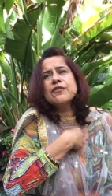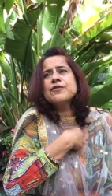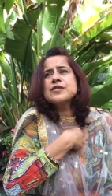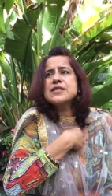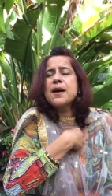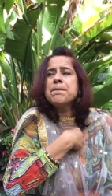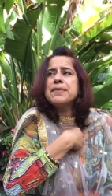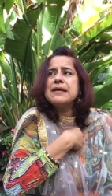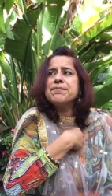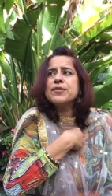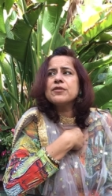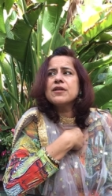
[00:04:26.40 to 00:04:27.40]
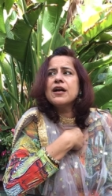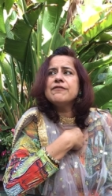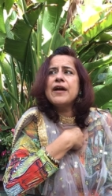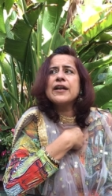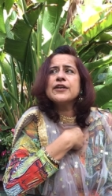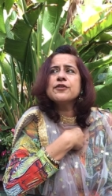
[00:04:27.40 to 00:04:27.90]
For some people, a
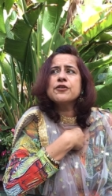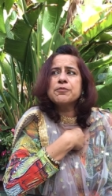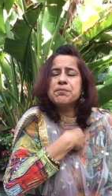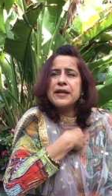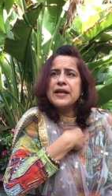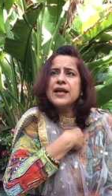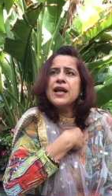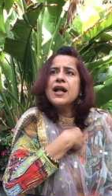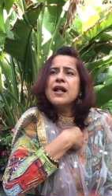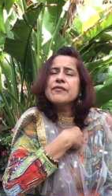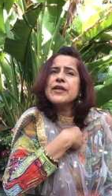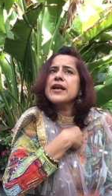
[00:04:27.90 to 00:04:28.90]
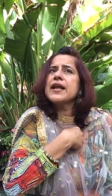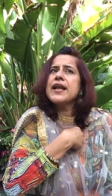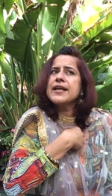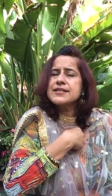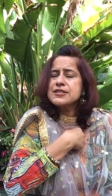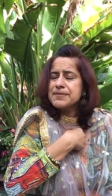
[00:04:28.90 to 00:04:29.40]
value could be that I
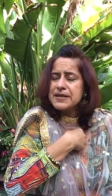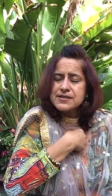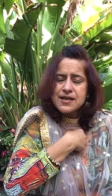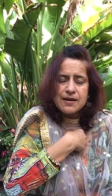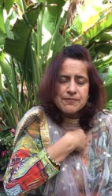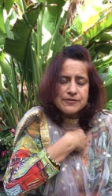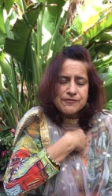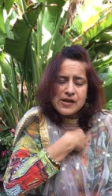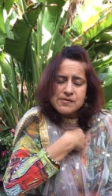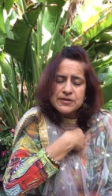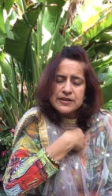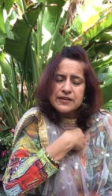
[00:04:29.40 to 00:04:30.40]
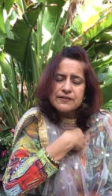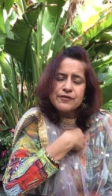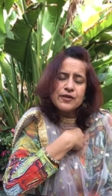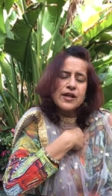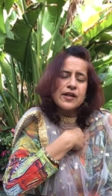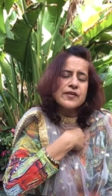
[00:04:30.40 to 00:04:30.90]
like to spend time with family. For
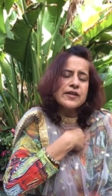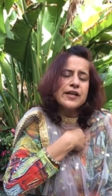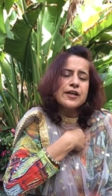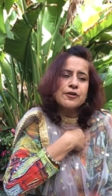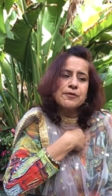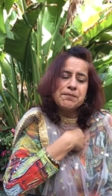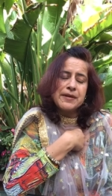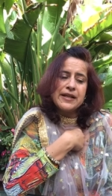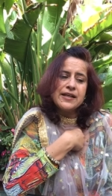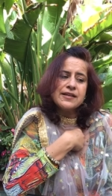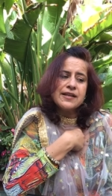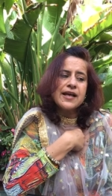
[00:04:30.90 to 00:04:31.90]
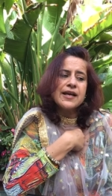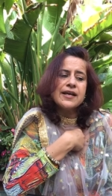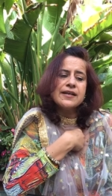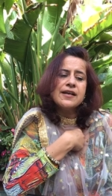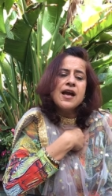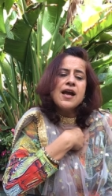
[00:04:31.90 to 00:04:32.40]
another, it could be that
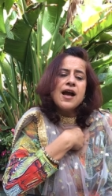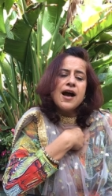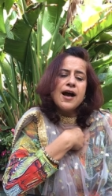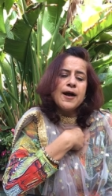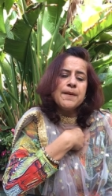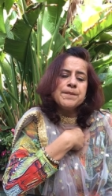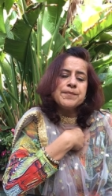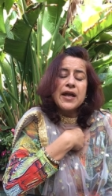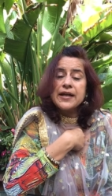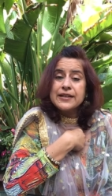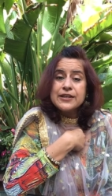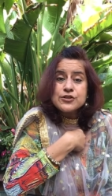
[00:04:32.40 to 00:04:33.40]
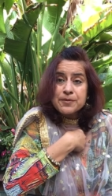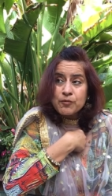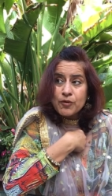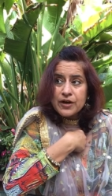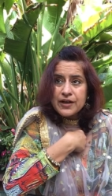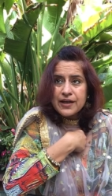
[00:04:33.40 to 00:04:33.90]
I need to be
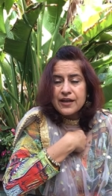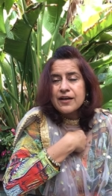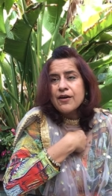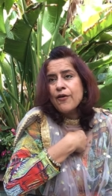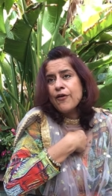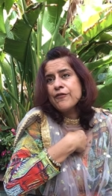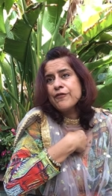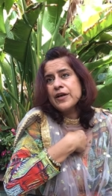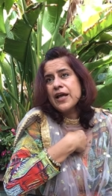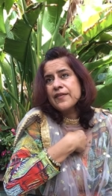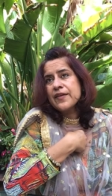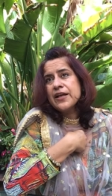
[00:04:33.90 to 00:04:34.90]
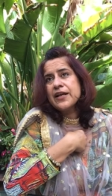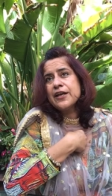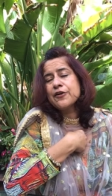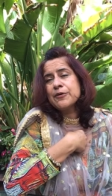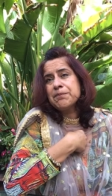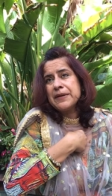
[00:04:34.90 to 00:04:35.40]
working. Or for another, it
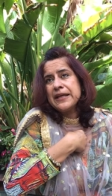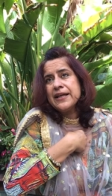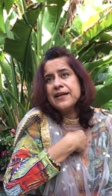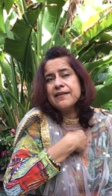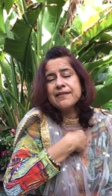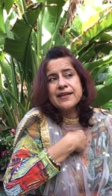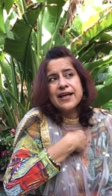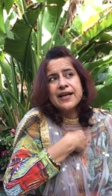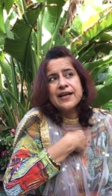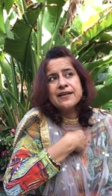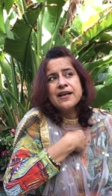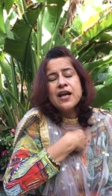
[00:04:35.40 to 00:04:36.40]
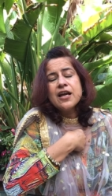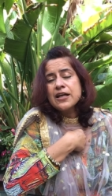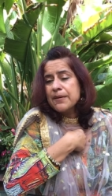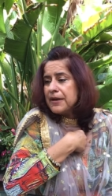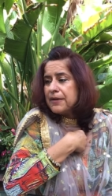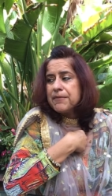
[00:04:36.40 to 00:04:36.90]
could be that
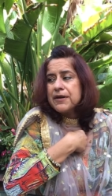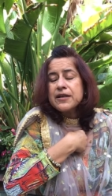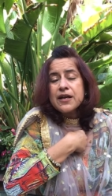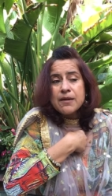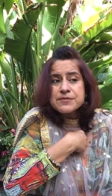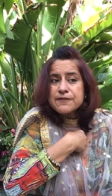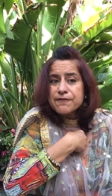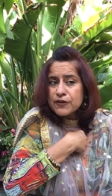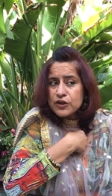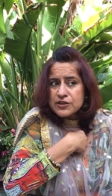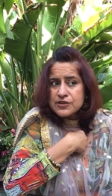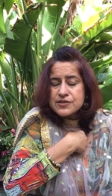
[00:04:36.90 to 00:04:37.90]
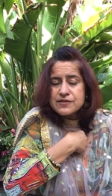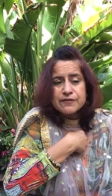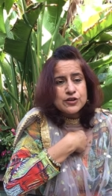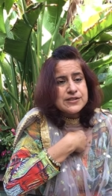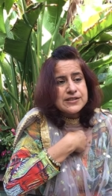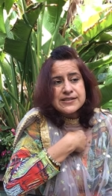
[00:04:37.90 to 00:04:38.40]
commitment comes first
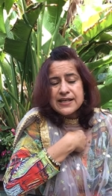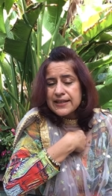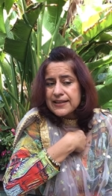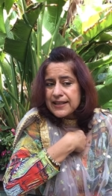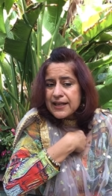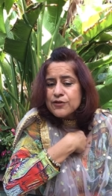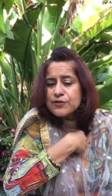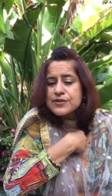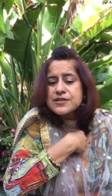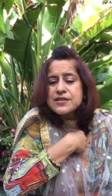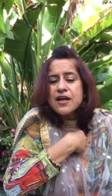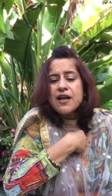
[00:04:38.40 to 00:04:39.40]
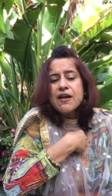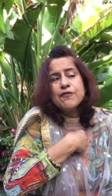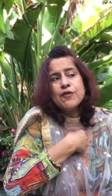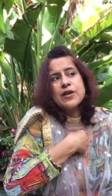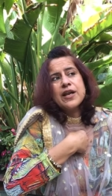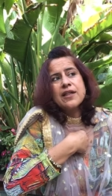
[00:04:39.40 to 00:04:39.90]
versus anything else. For
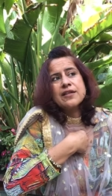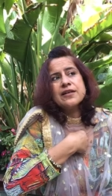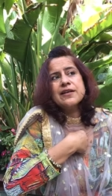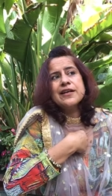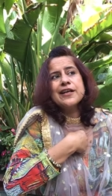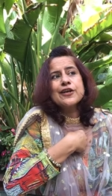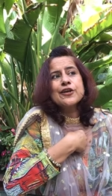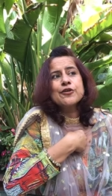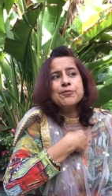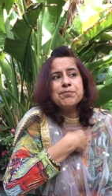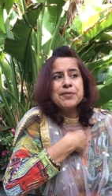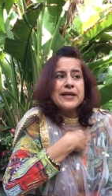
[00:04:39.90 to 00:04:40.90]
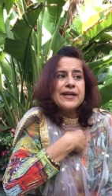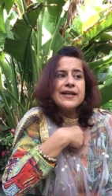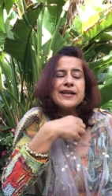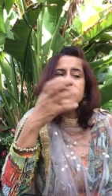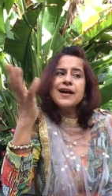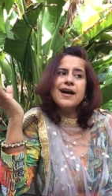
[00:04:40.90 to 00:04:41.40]
another, it could be